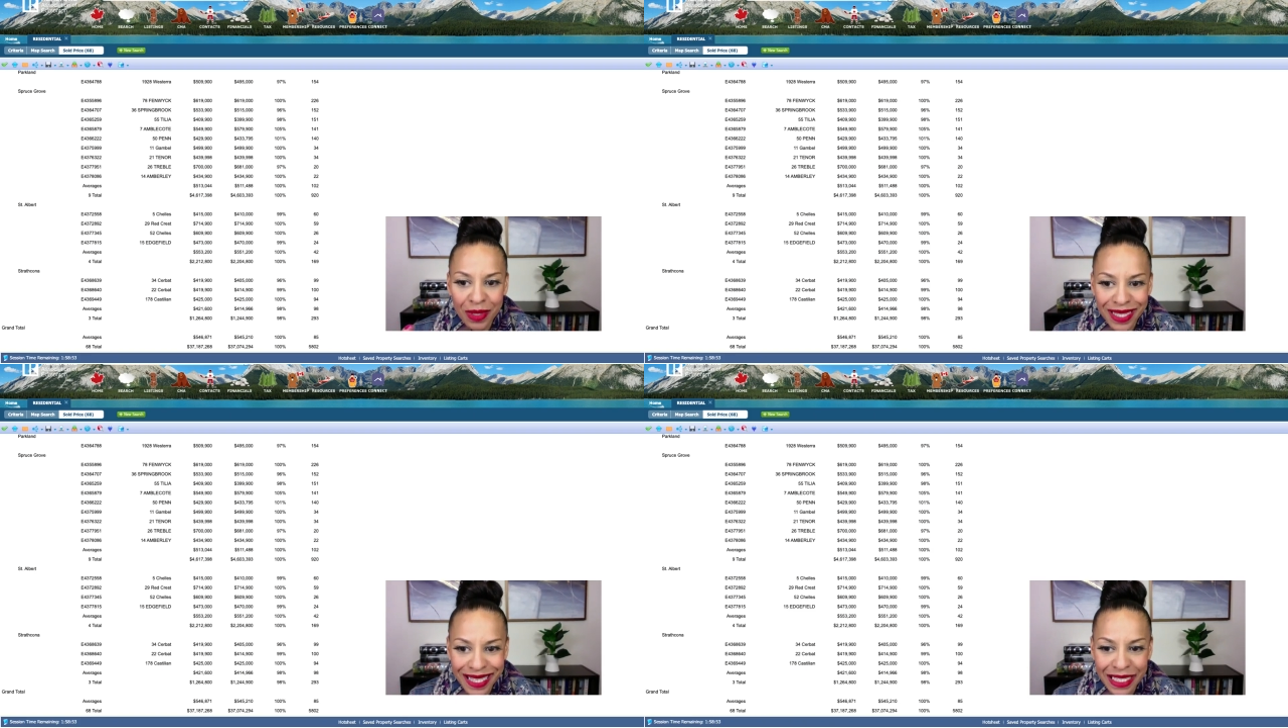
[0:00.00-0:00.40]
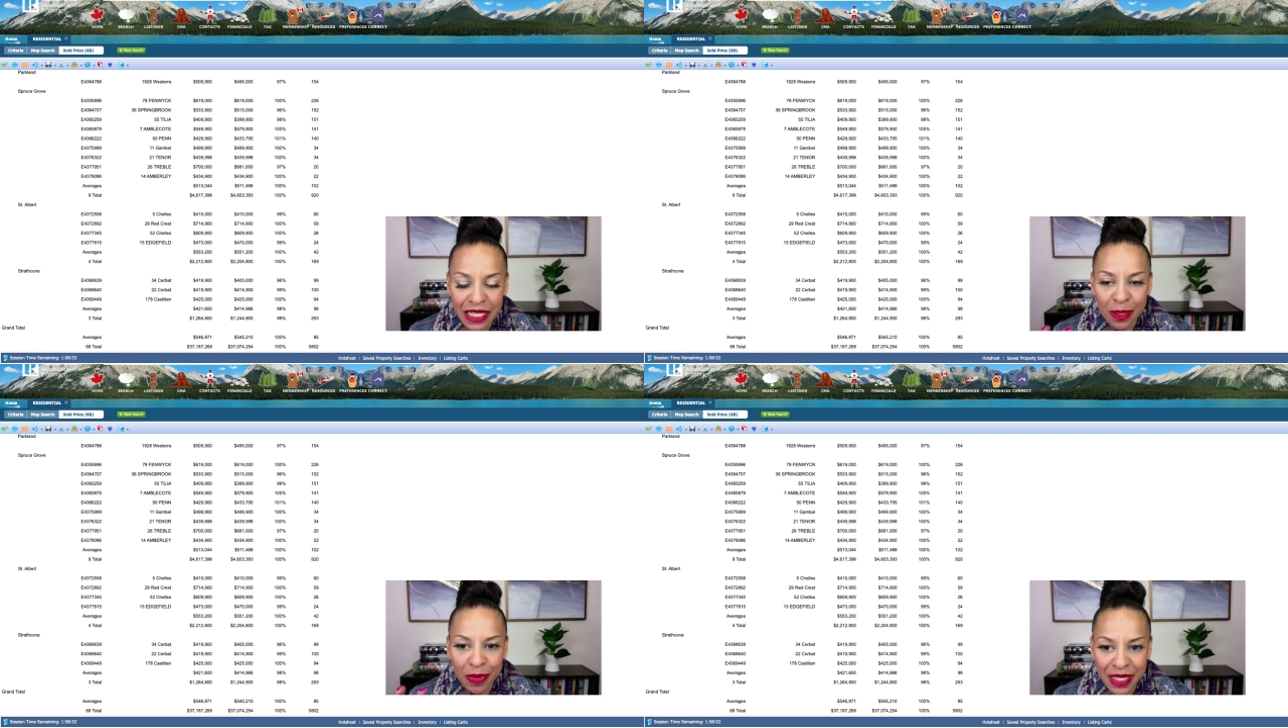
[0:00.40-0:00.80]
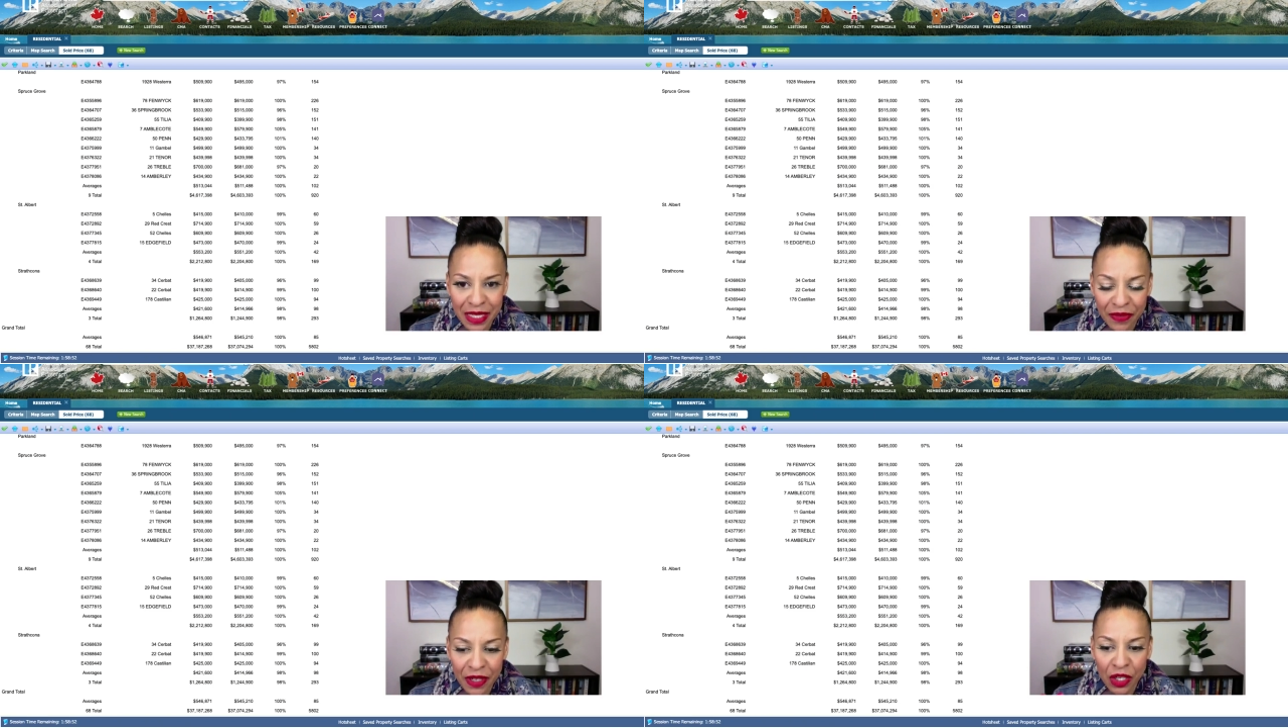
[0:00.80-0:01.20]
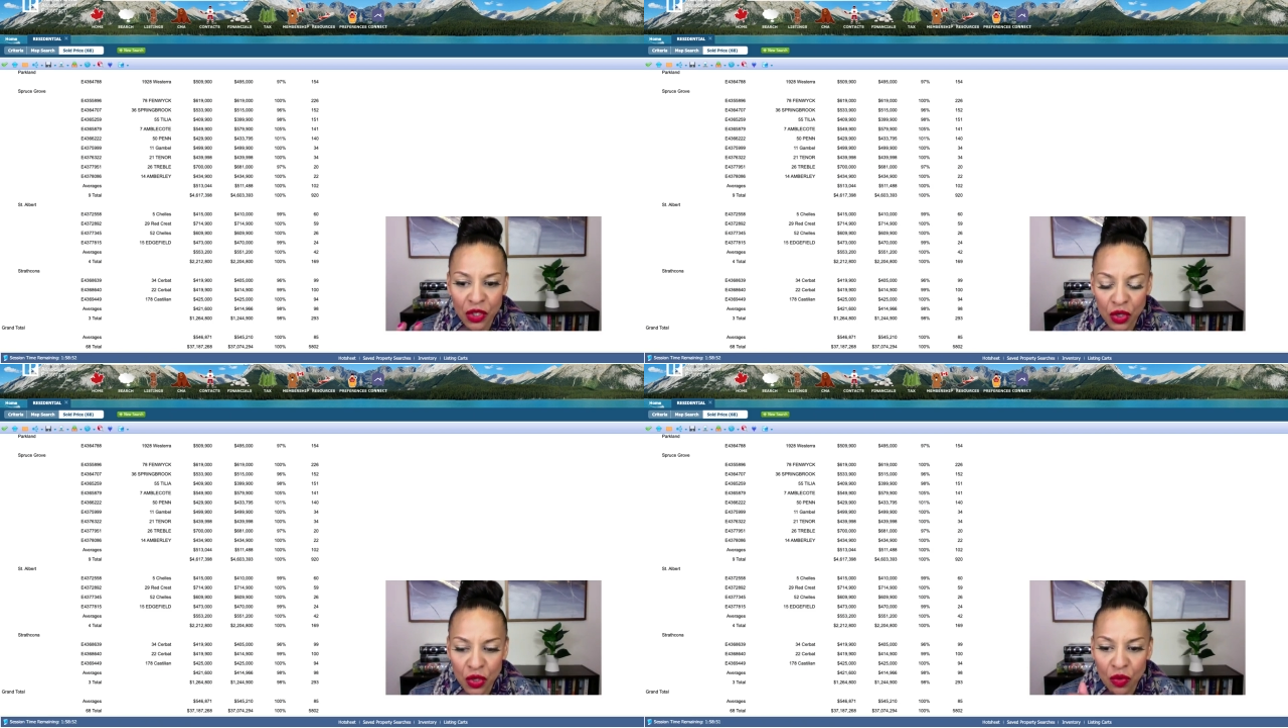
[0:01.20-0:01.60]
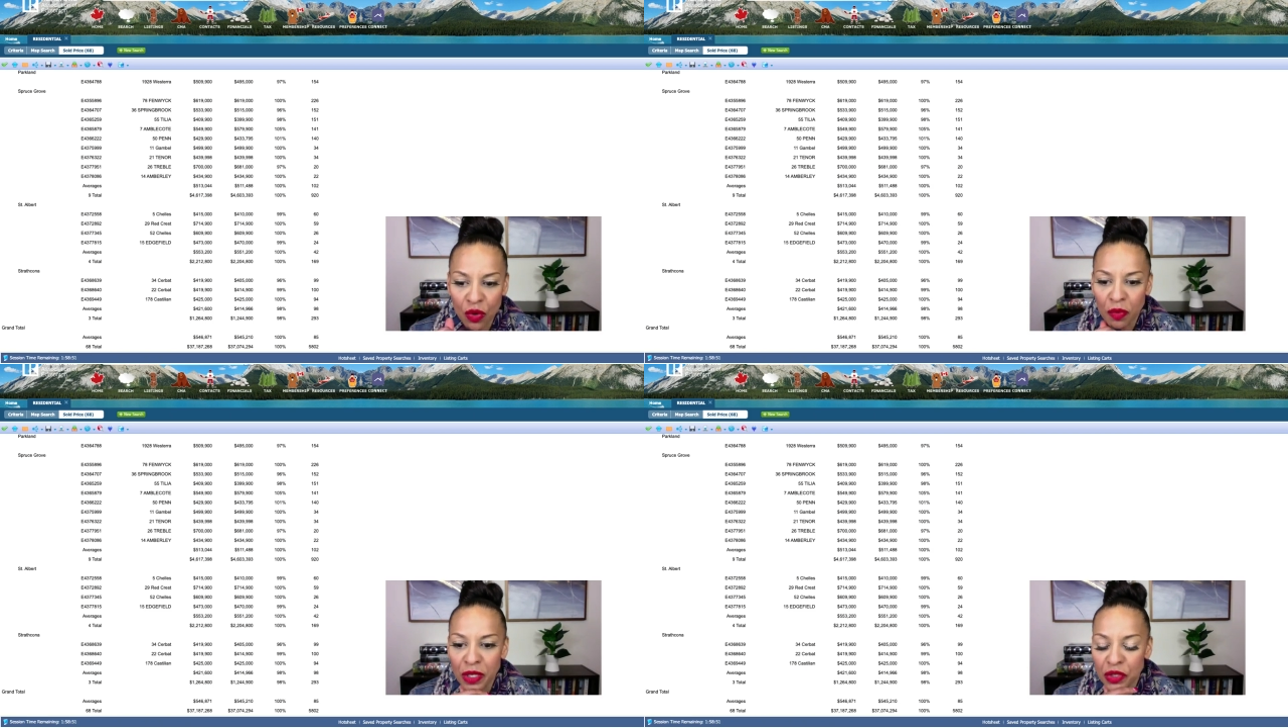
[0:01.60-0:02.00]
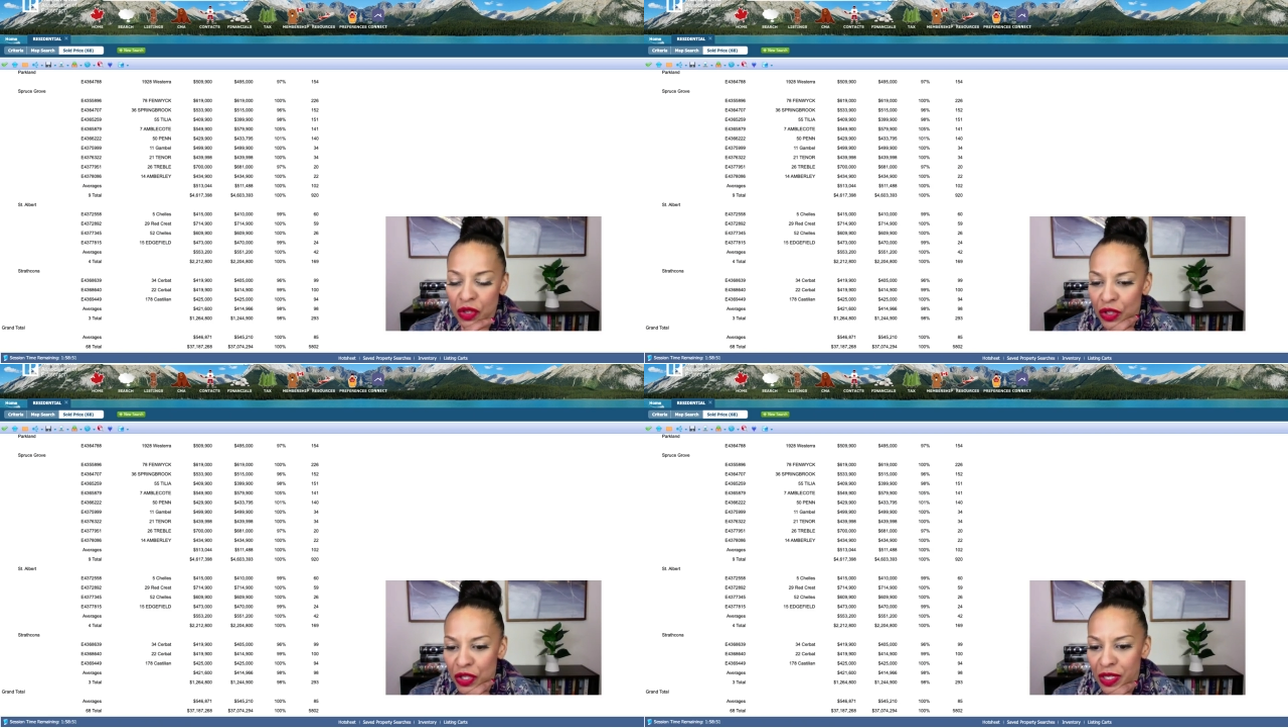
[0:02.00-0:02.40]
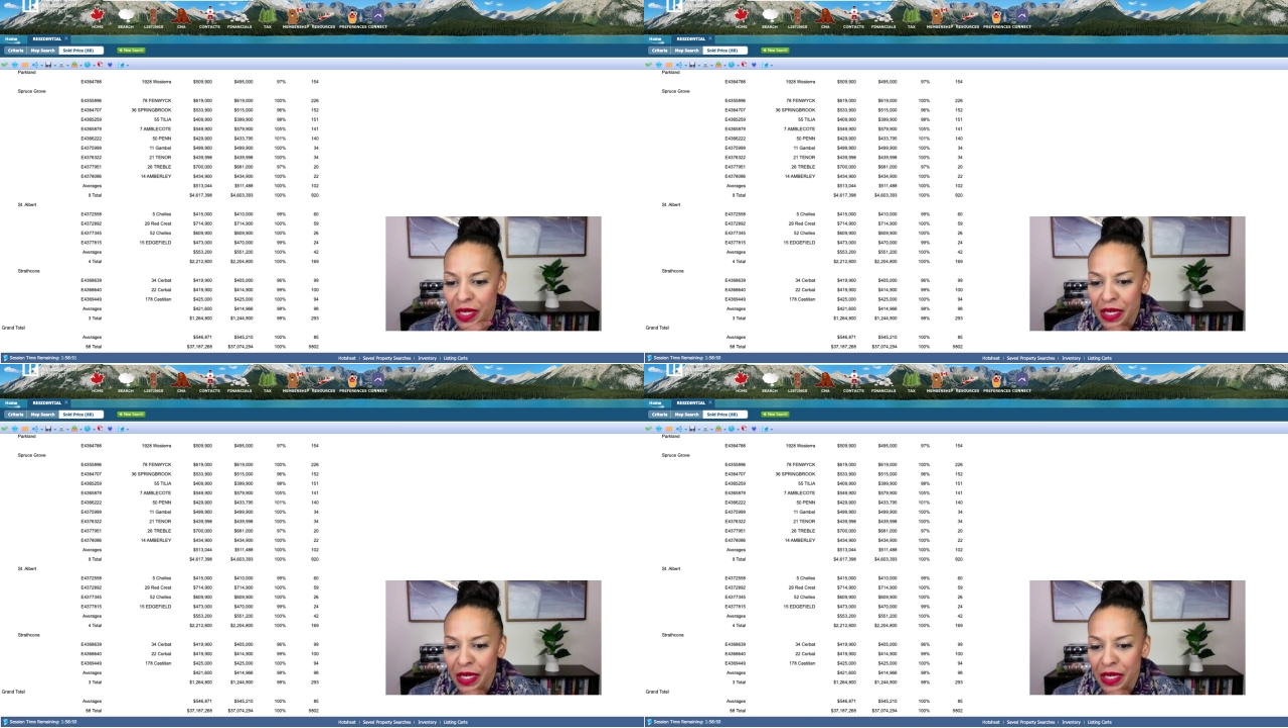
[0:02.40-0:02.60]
This is specific to new home construction.